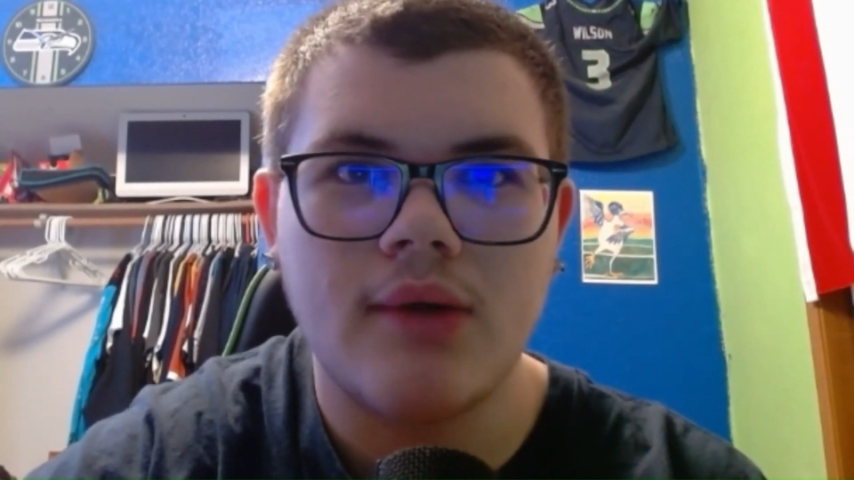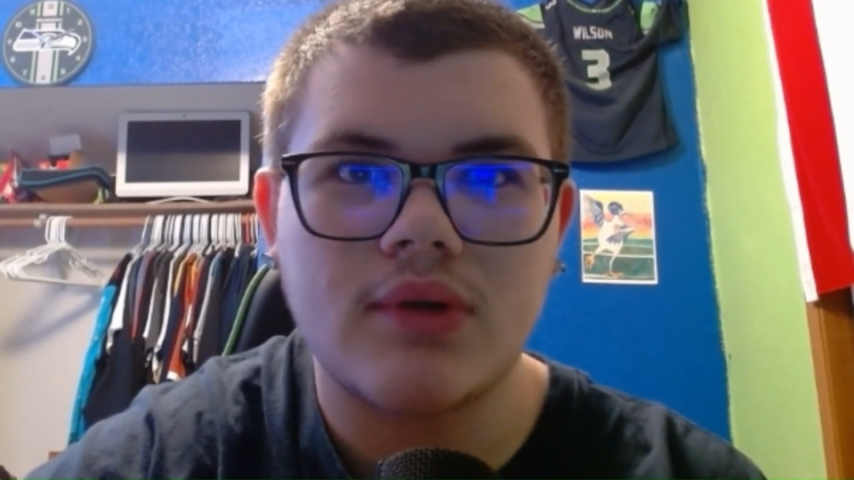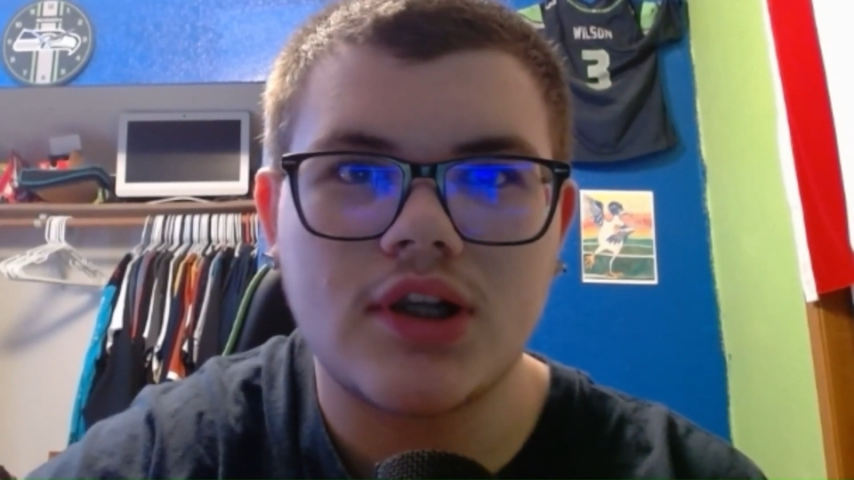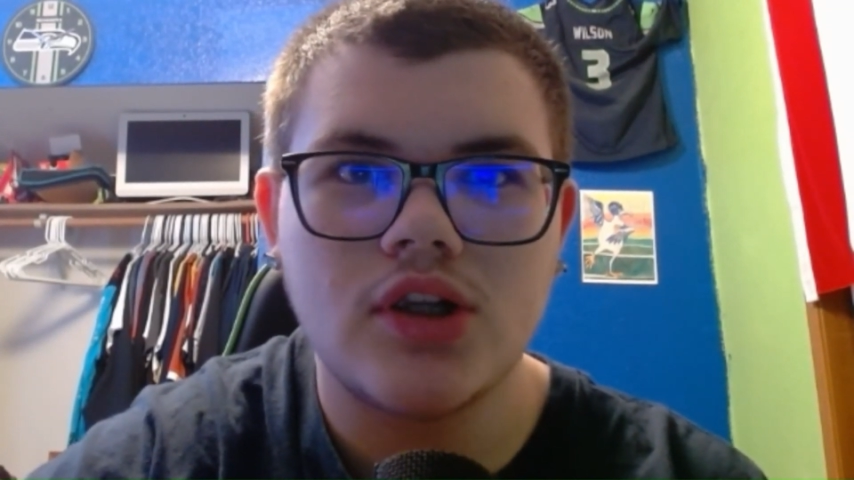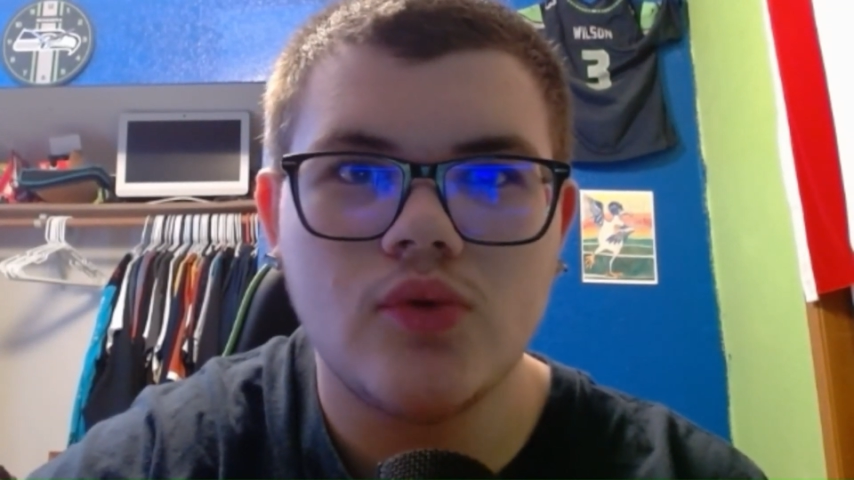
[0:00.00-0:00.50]
I
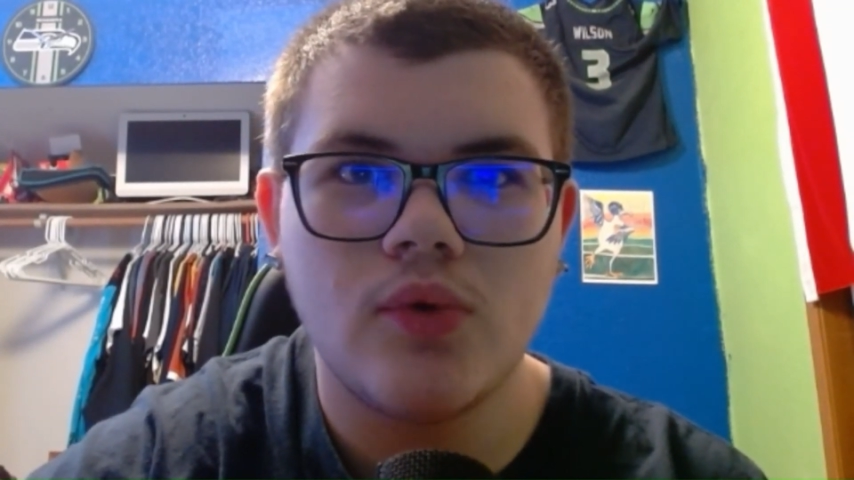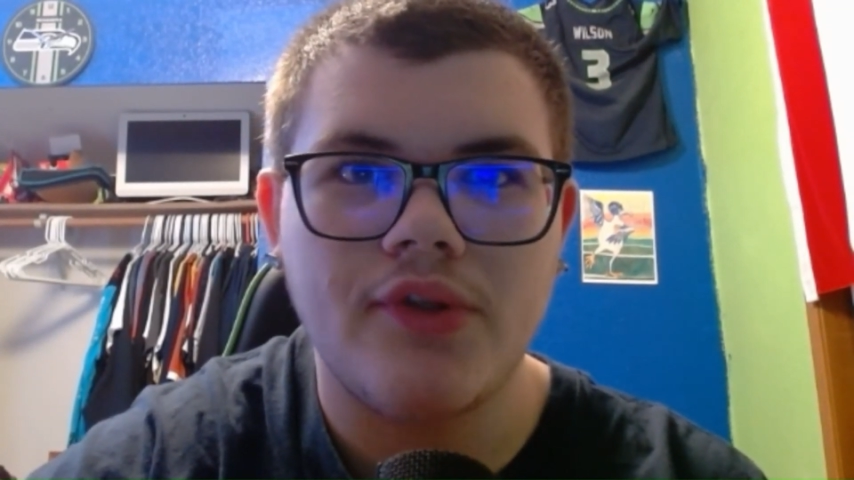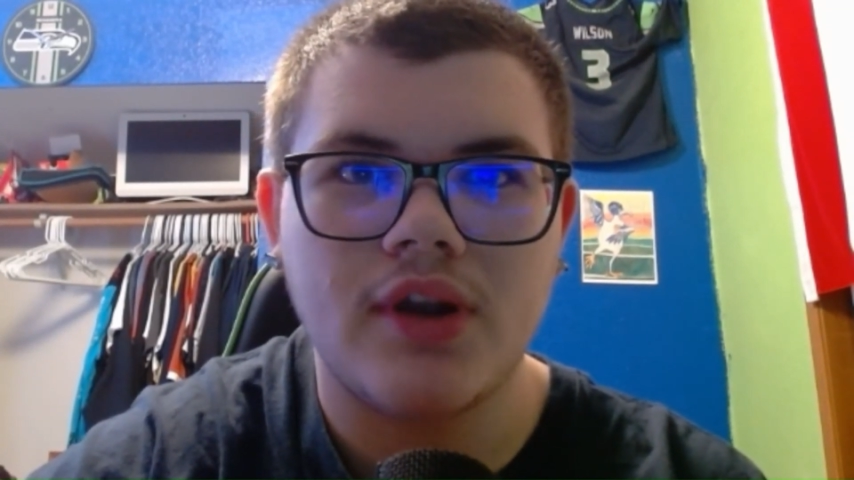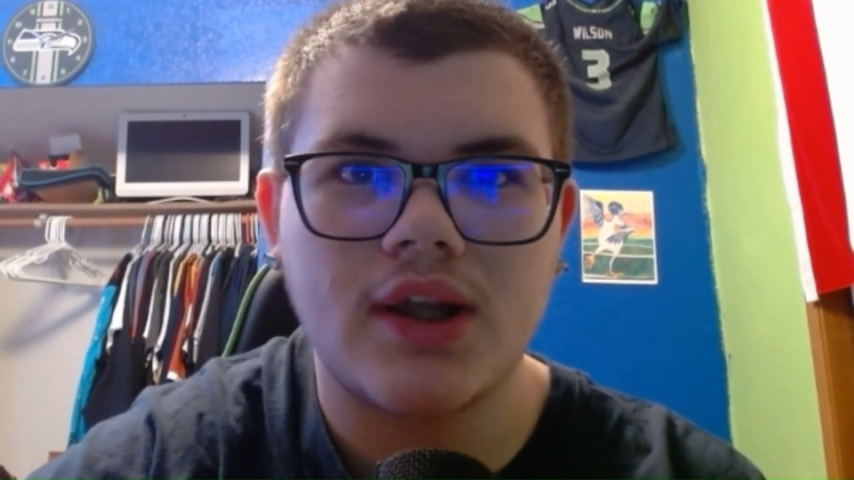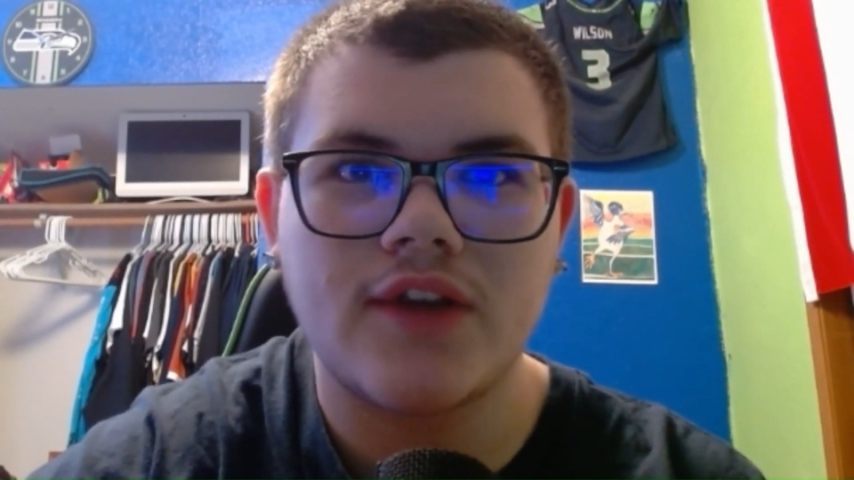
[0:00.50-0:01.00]
will see you
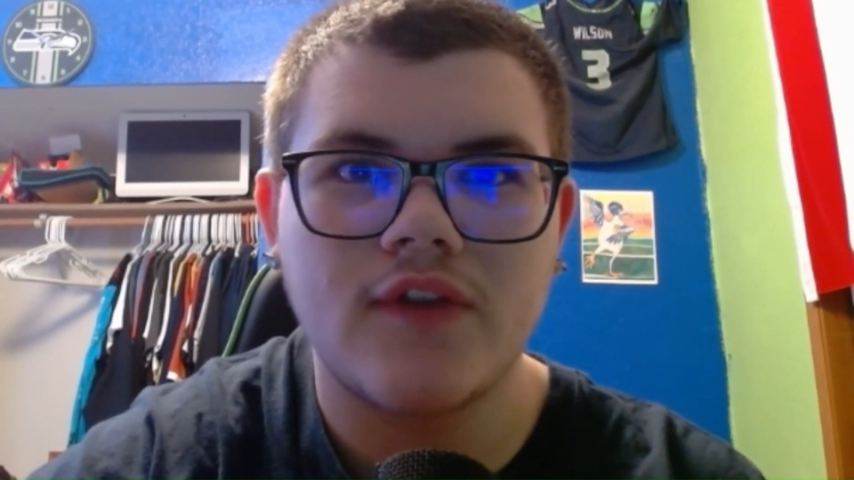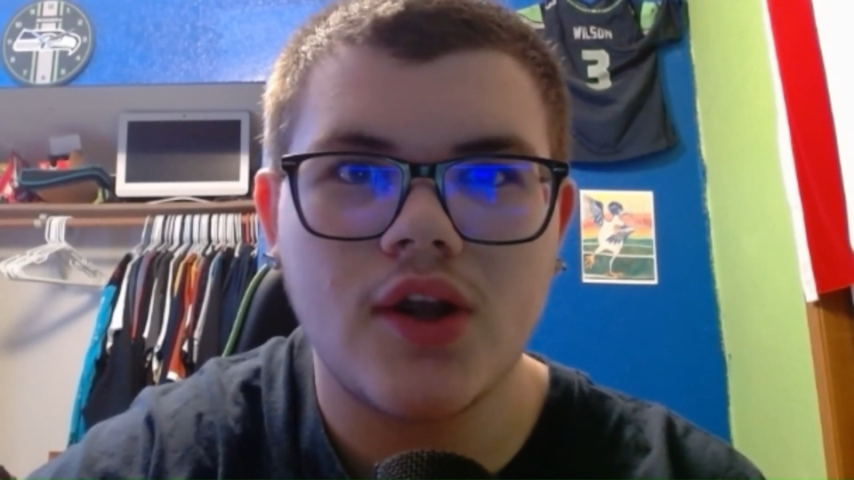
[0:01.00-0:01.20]
in the next